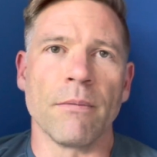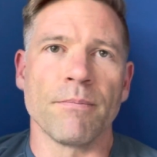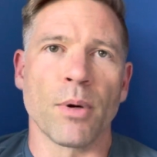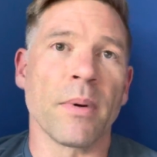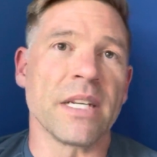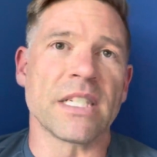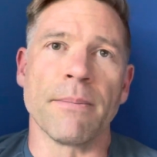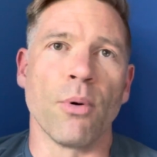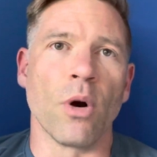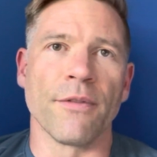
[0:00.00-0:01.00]
probably at some
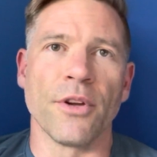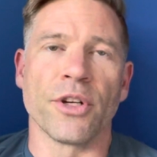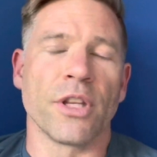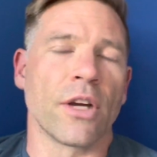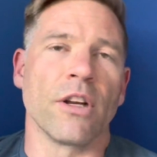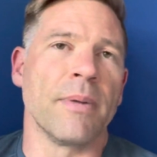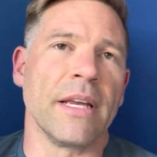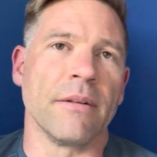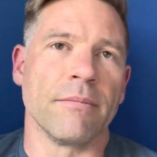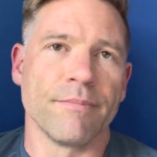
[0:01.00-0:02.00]
point in the future there could have
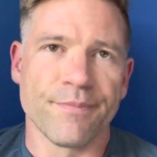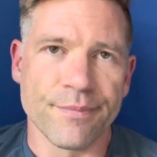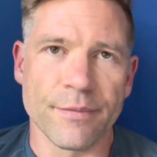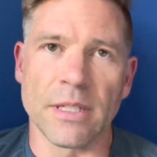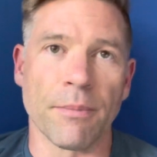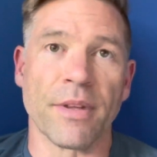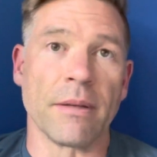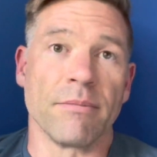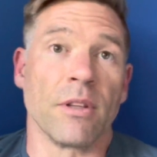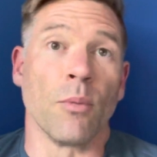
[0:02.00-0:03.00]
been
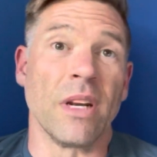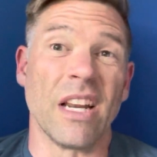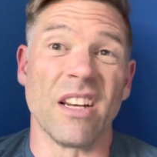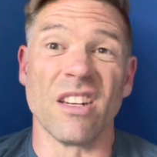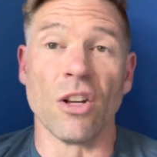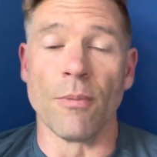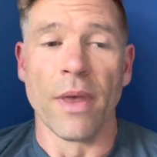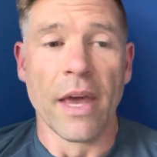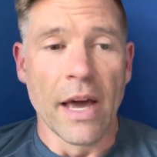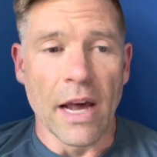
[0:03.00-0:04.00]
something that we needed to do.
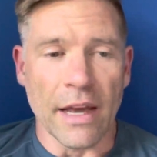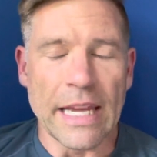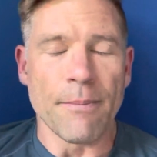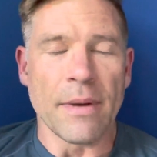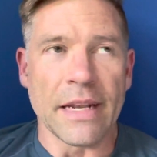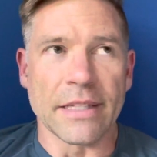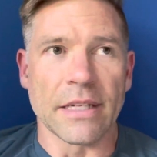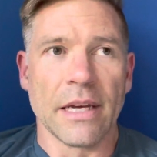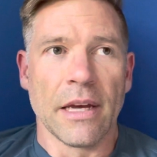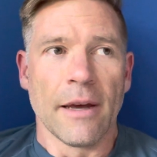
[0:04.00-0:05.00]
And I keep meaning
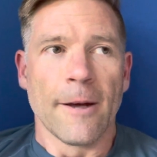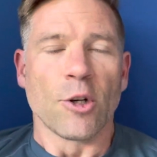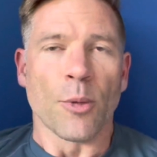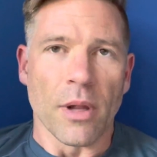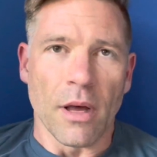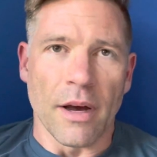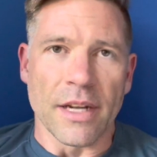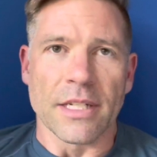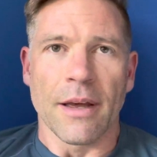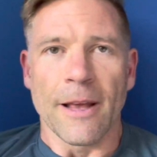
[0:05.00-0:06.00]
to drop a line and
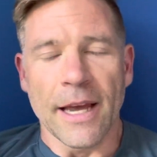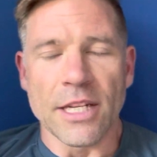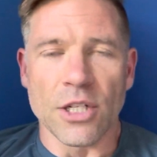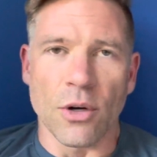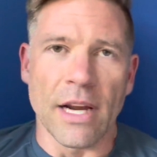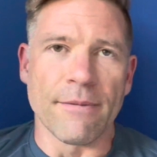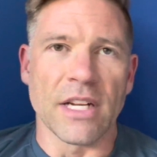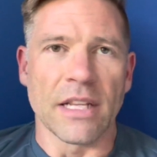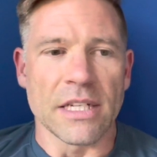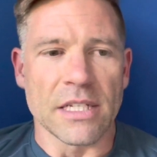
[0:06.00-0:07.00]
say, hey, sorry, I haven't
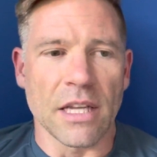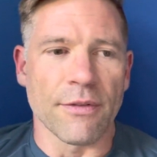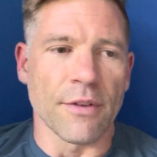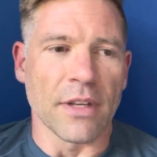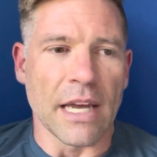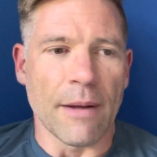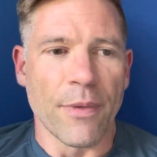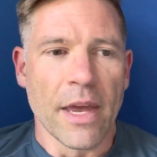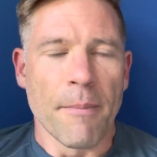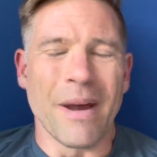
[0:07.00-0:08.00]
sent you this stuff over yet,
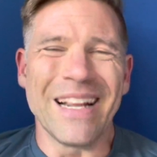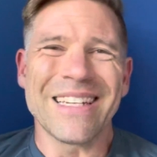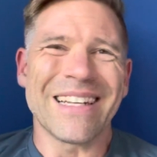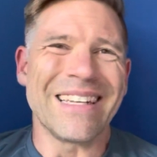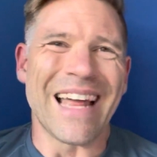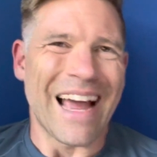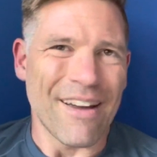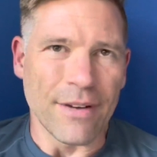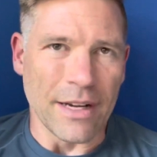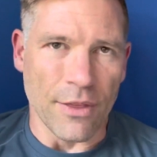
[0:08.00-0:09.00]
mainly because I didn't
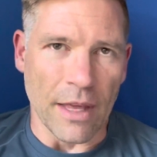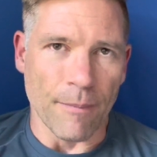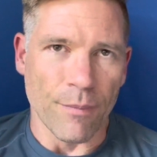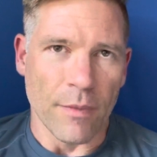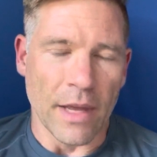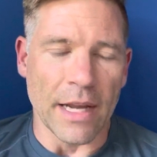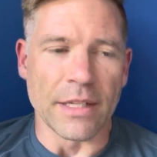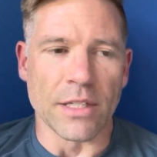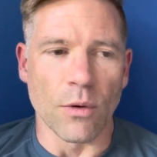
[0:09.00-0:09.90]
have anything. And